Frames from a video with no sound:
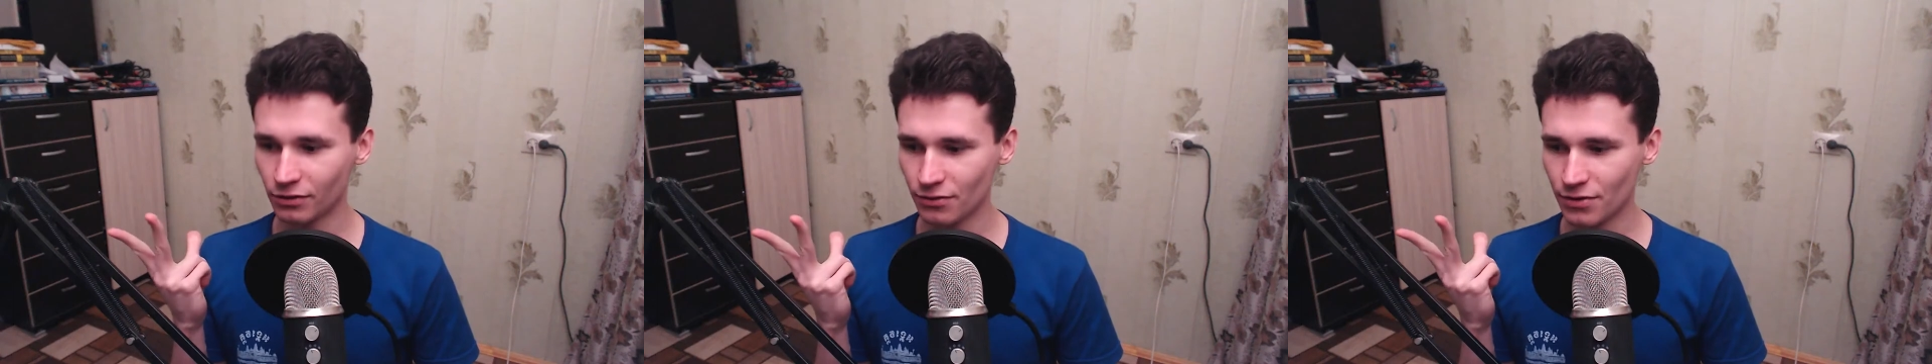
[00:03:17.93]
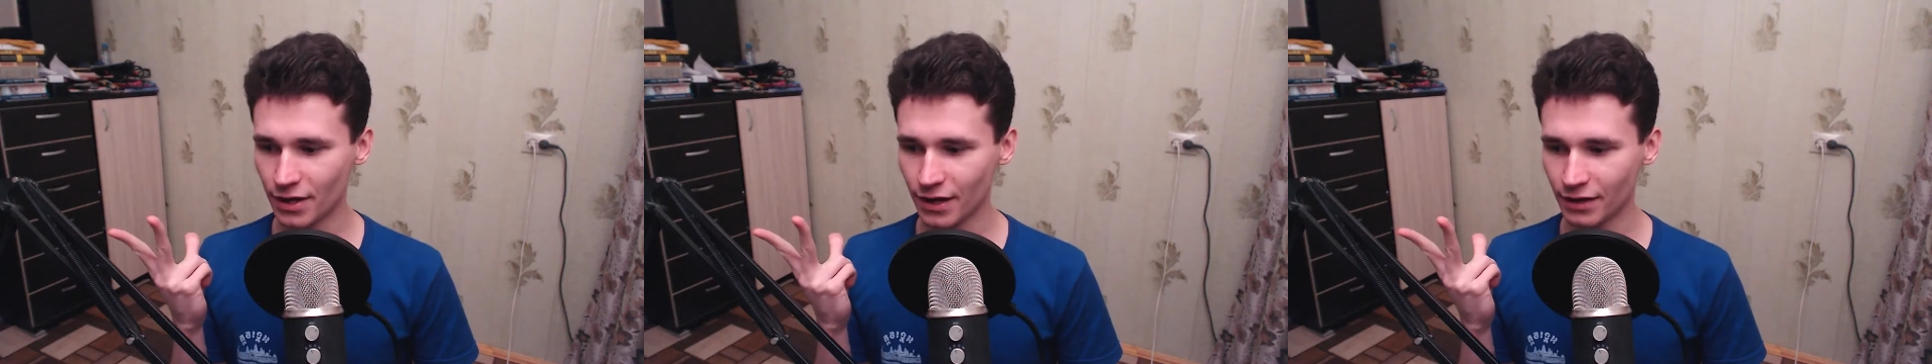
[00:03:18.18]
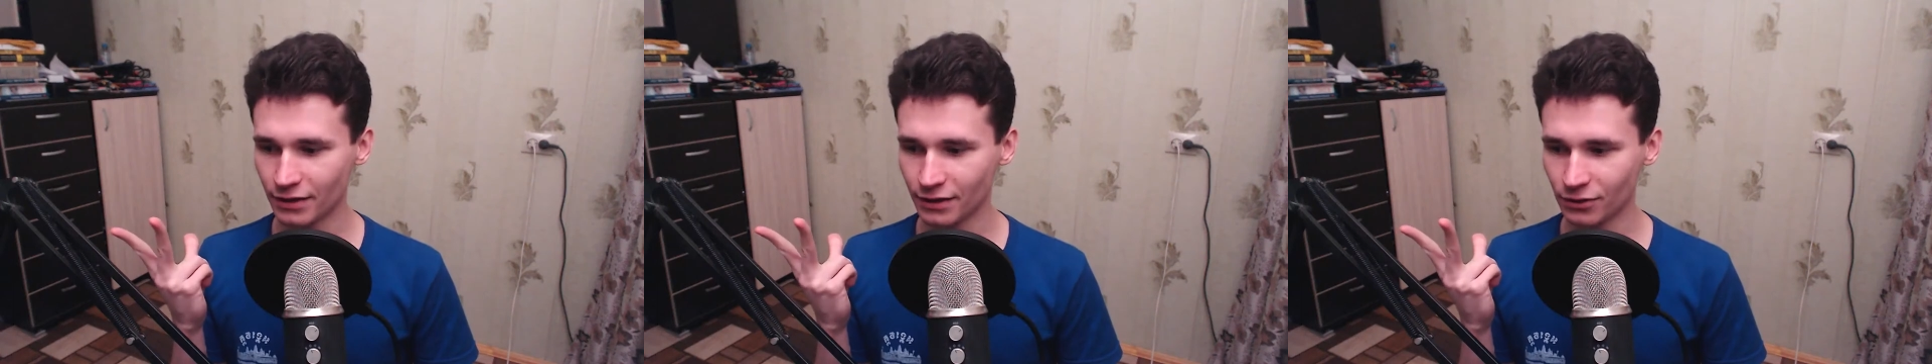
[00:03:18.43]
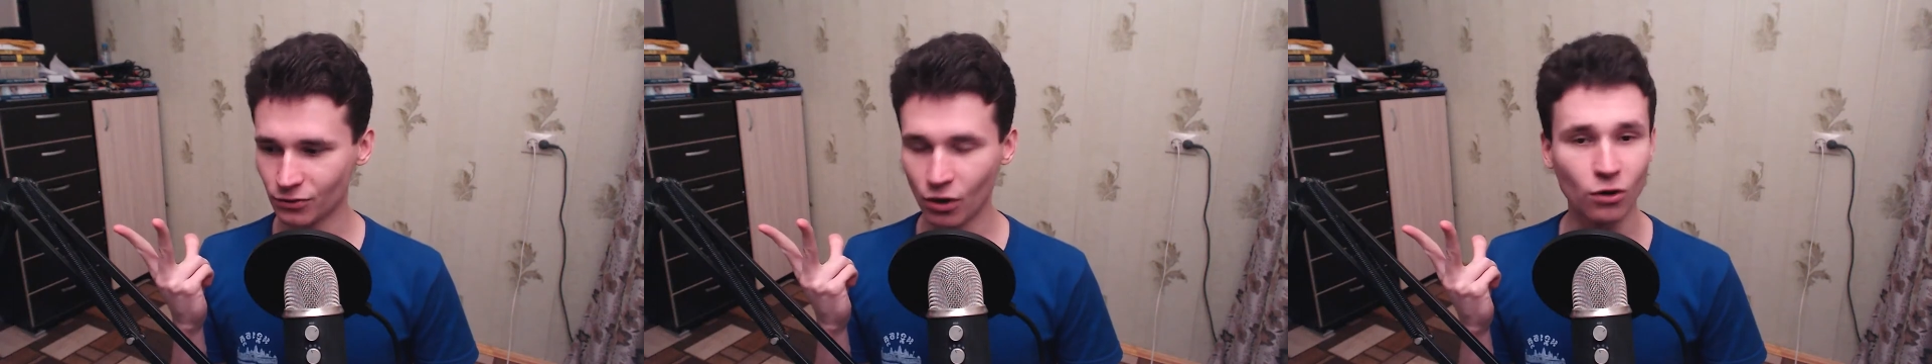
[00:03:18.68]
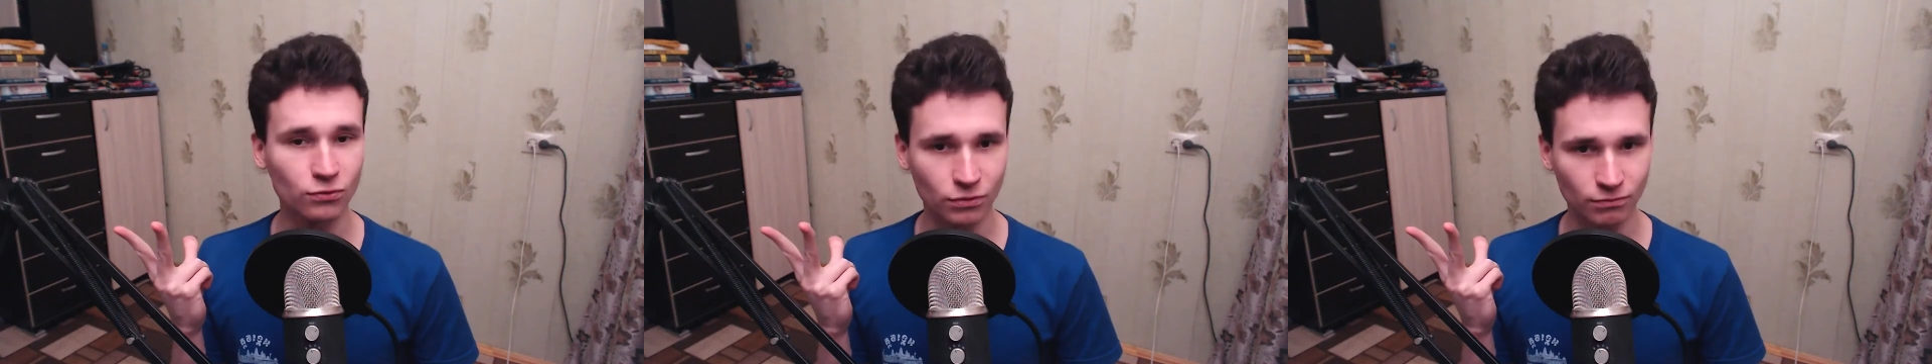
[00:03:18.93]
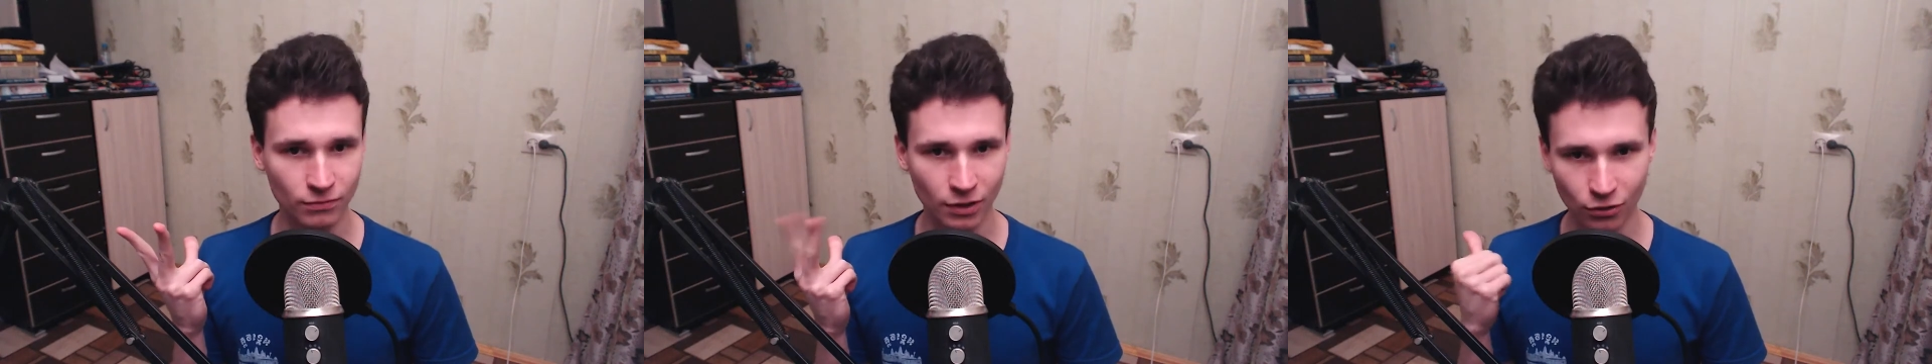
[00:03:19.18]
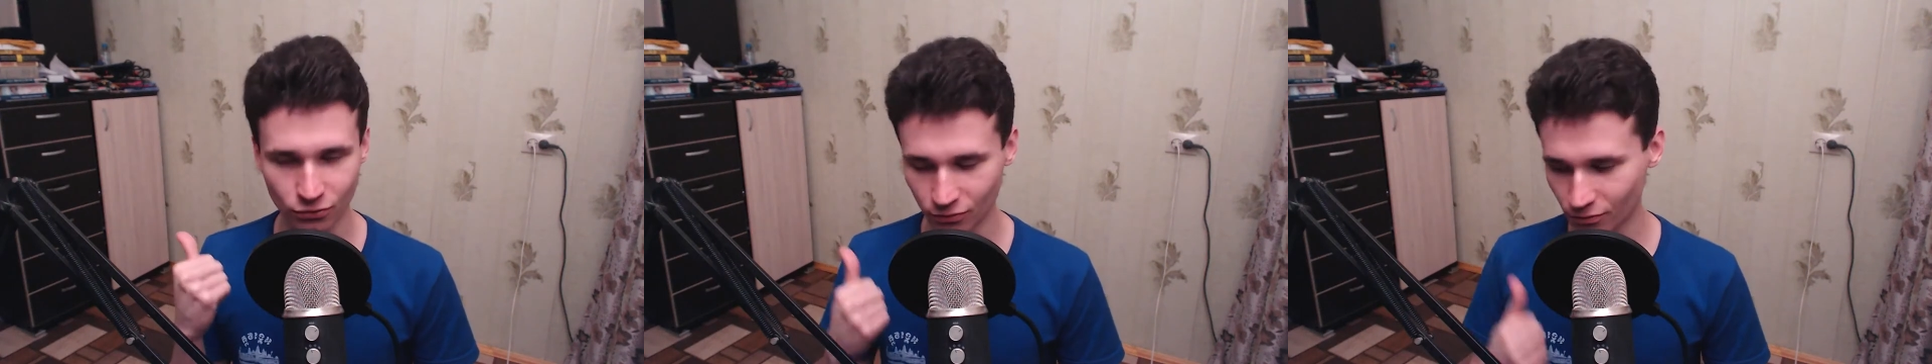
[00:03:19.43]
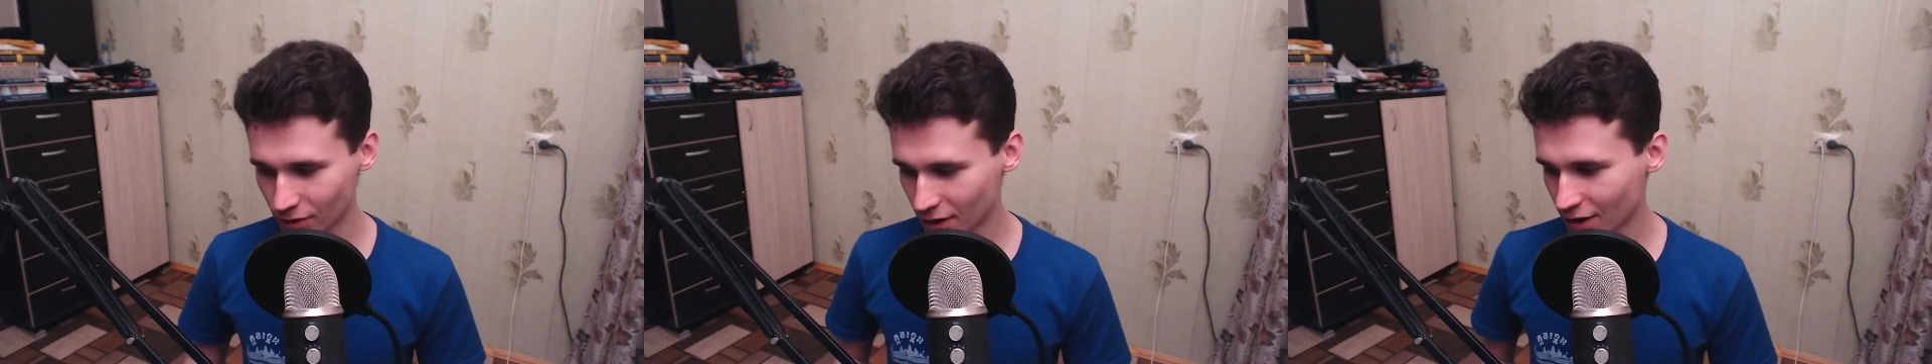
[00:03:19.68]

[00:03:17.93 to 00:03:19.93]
then it autumn autumn